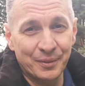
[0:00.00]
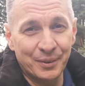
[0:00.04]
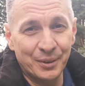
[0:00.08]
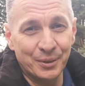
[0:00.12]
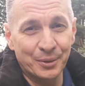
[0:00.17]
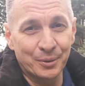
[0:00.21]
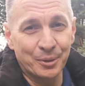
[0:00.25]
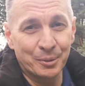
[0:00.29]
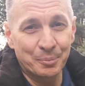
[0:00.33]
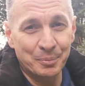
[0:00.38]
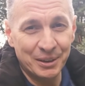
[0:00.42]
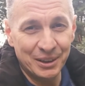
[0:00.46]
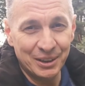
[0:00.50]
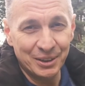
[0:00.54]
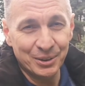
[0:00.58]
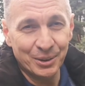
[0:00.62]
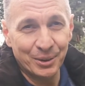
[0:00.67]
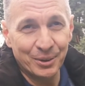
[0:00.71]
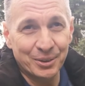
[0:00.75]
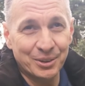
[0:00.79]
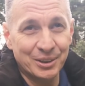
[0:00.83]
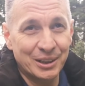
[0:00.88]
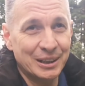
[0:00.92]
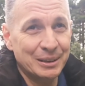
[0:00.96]
repeated
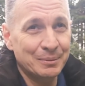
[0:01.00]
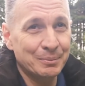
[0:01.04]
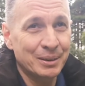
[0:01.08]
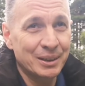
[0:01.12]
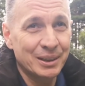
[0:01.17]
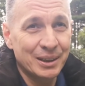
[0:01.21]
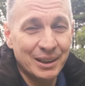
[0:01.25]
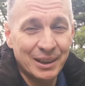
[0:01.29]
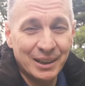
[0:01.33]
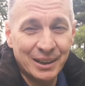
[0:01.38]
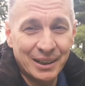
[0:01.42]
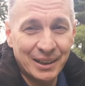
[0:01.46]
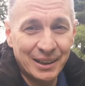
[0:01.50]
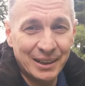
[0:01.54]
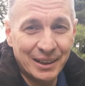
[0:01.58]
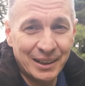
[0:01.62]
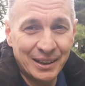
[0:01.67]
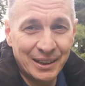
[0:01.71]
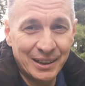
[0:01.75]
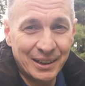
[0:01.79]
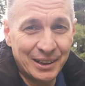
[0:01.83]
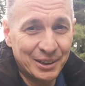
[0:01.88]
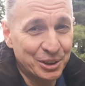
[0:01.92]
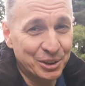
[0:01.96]
all the time,
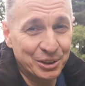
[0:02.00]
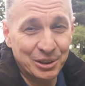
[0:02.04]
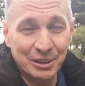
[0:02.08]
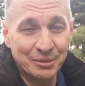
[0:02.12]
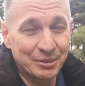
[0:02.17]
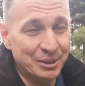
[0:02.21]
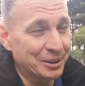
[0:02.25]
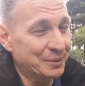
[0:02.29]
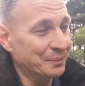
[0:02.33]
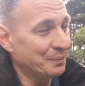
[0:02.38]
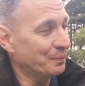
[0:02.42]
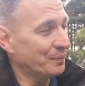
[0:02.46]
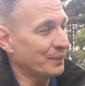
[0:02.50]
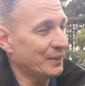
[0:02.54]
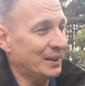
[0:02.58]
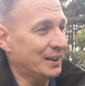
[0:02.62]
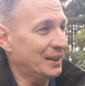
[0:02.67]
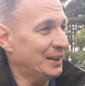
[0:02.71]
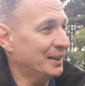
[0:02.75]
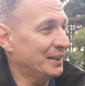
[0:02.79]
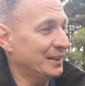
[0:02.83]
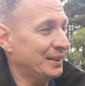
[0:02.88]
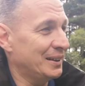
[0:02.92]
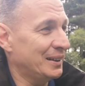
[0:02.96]
I just love it.
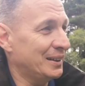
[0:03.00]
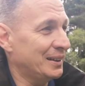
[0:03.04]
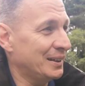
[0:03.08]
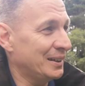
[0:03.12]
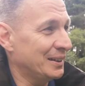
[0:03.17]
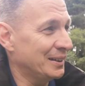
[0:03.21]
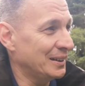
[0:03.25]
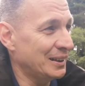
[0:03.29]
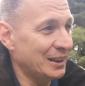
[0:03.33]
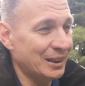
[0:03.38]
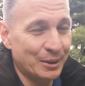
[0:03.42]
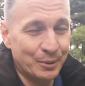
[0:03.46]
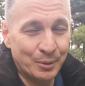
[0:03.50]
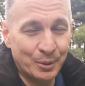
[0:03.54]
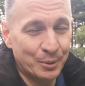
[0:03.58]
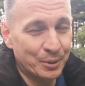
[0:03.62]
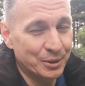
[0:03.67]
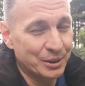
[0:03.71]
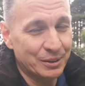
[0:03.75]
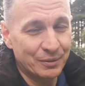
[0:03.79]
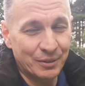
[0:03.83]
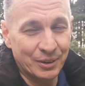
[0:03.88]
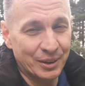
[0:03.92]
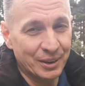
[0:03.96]
And yeah, we
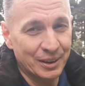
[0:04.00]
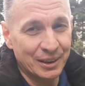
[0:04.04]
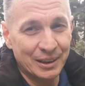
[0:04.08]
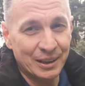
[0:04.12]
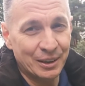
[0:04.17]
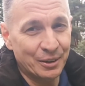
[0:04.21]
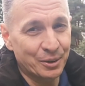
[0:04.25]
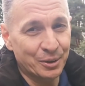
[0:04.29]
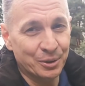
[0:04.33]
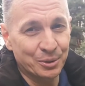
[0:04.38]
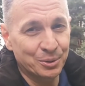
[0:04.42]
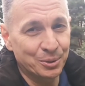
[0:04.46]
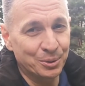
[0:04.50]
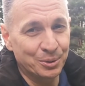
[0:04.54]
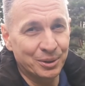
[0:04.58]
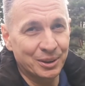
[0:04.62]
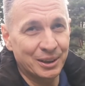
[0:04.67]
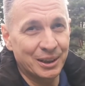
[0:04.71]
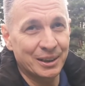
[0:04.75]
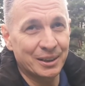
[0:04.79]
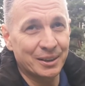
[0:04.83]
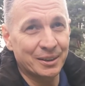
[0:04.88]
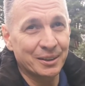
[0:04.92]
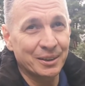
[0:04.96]
always have a great hour or two
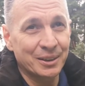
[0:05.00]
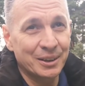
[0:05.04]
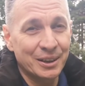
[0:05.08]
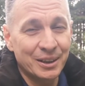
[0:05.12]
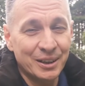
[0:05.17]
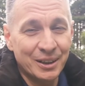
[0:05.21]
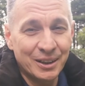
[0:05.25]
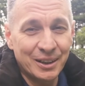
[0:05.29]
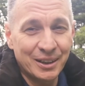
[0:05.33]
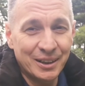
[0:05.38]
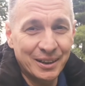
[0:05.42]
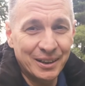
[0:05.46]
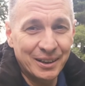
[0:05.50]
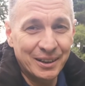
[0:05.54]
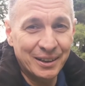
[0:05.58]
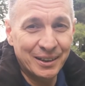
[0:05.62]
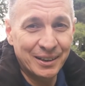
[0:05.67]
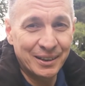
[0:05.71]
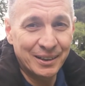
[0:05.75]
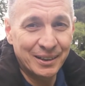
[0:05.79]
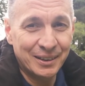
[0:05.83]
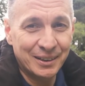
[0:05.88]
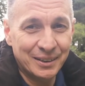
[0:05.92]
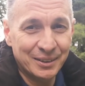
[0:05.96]
together,
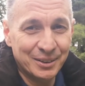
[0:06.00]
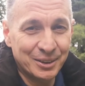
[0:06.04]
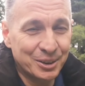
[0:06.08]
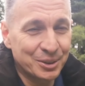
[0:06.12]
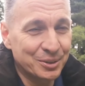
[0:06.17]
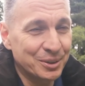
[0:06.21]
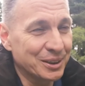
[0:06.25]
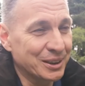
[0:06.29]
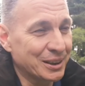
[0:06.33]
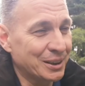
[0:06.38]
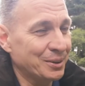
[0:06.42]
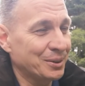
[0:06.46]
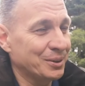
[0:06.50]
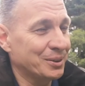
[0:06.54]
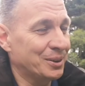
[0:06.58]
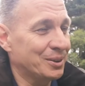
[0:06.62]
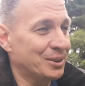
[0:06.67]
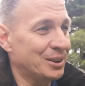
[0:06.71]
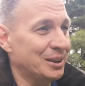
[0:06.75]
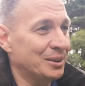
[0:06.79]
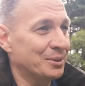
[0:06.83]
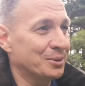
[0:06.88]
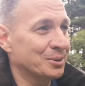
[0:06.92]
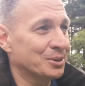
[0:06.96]
just recounting the
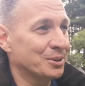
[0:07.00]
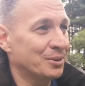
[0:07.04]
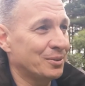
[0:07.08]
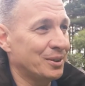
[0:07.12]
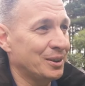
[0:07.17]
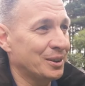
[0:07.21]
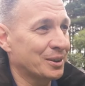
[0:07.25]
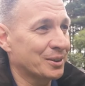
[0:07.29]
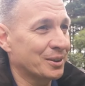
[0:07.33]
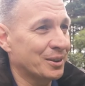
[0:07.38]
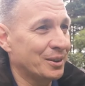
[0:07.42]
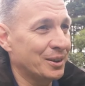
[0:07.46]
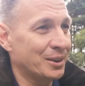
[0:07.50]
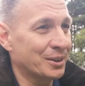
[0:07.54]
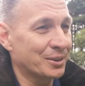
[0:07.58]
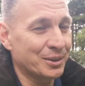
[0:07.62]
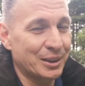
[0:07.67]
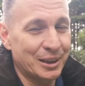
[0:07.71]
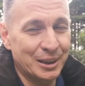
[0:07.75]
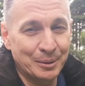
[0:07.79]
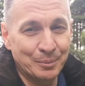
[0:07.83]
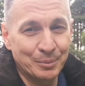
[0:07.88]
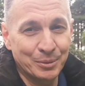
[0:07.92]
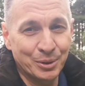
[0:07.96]
tales of their
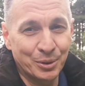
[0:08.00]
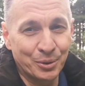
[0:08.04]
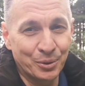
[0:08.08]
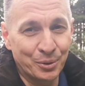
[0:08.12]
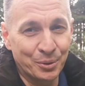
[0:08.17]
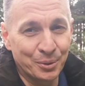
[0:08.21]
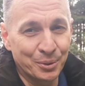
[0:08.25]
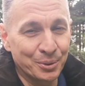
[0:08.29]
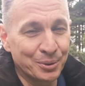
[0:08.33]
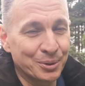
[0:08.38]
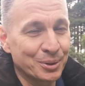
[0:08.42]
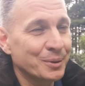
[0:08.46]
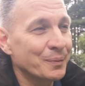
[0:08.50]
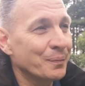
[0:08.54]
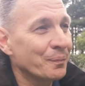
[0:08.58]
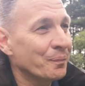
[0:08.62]
times on the road.